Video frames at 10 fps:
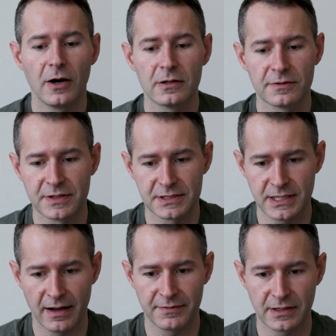all of this
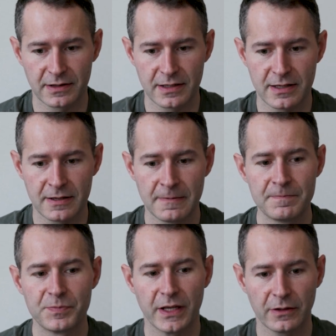having the
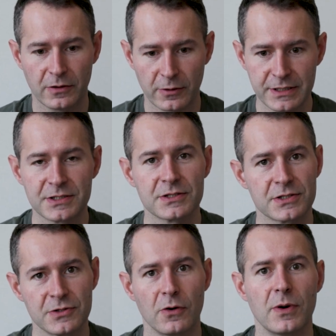increased
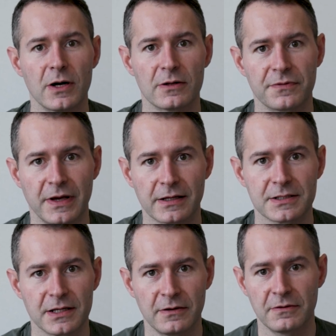snowball
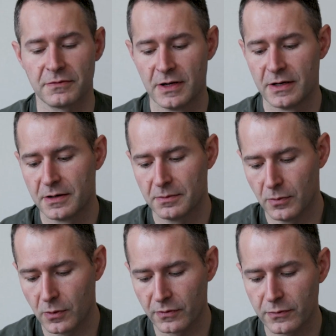effect of
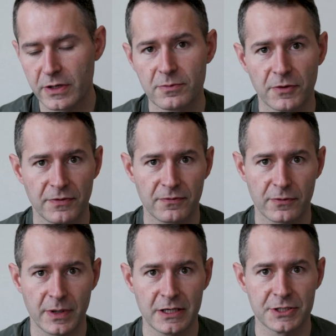more freedom of
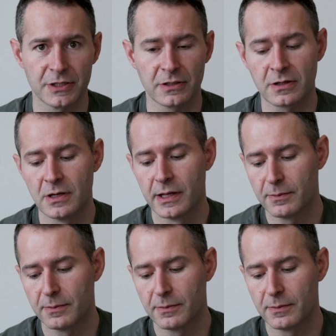information,